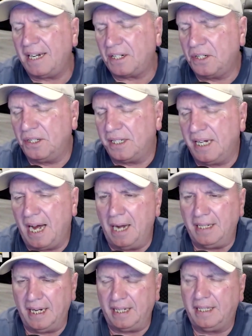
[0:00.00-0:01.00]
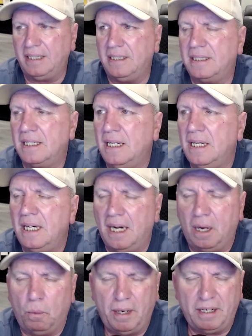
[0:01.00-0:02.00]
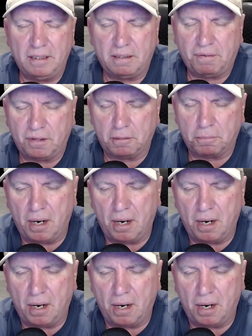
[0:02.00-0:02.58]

not a good guy, yet he's a witness for the